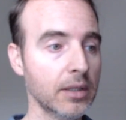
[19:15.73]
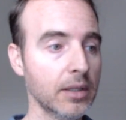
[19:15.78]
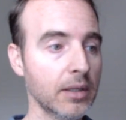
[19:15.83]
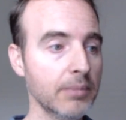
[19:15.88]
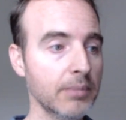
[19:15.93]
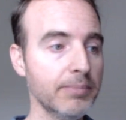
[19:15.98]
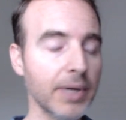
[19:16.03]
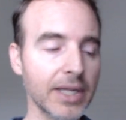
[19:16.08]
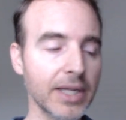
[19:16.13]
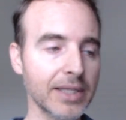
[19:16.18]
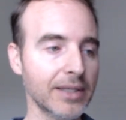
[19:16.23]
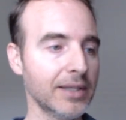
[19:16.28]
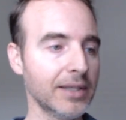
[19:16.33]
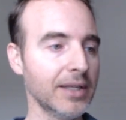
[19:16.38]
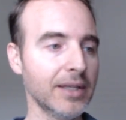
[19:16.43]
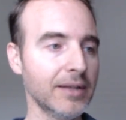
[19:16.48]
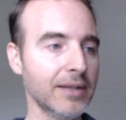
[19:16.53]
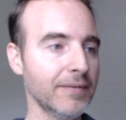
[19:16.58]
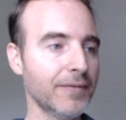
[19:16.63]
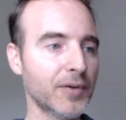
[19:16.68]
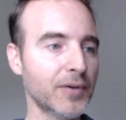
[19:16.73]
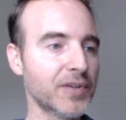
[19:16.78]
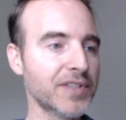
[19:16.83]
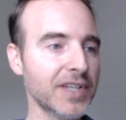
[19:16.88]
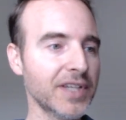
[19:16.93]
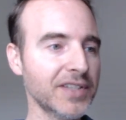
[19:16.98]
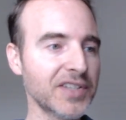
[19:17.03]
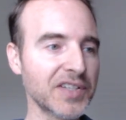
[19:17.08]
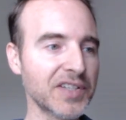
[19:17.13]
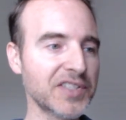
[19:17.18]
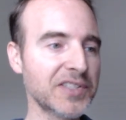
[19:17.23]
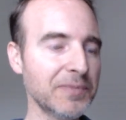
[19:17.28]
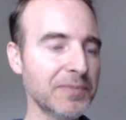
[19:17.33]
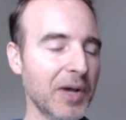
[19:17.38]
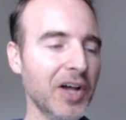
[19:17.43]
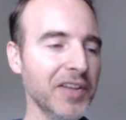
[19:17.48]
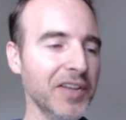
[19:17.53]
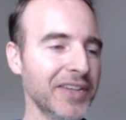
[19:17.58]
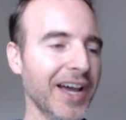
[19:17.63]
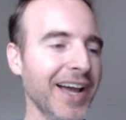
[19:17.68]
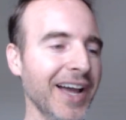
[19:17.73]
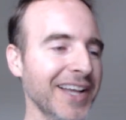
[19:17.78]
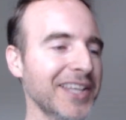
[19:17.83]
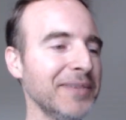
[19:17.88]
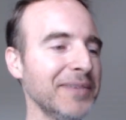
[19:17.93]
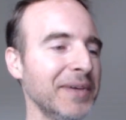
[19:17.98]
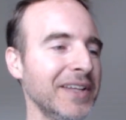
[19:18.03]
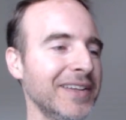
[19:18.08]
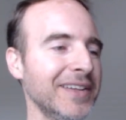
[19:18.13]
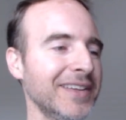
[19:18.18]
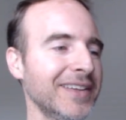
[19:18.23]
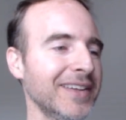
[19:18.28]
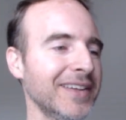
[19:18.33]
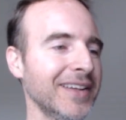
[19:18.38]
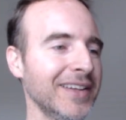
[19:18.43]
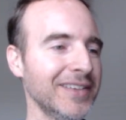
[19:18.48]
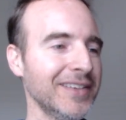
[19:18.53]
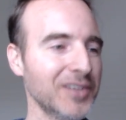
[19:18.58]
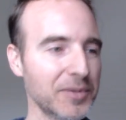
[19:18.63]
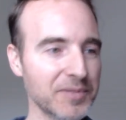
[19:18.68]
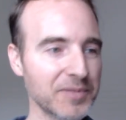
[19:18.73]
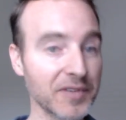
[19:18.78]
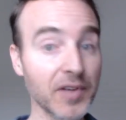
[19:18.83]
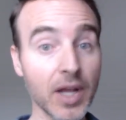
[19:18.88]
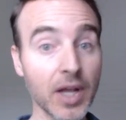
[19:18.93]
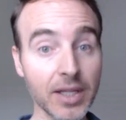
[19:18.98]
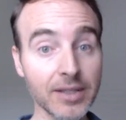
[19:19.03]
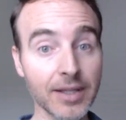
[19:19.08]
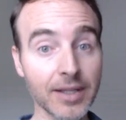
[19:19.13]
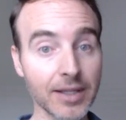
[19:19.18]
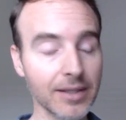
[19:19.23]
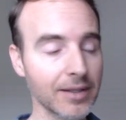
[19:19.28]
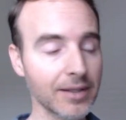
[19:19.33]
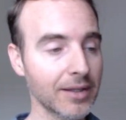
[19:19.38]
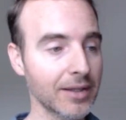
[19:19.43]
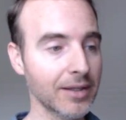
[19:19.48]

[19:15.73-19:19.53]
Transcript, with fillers: But for such a small document in terms of content,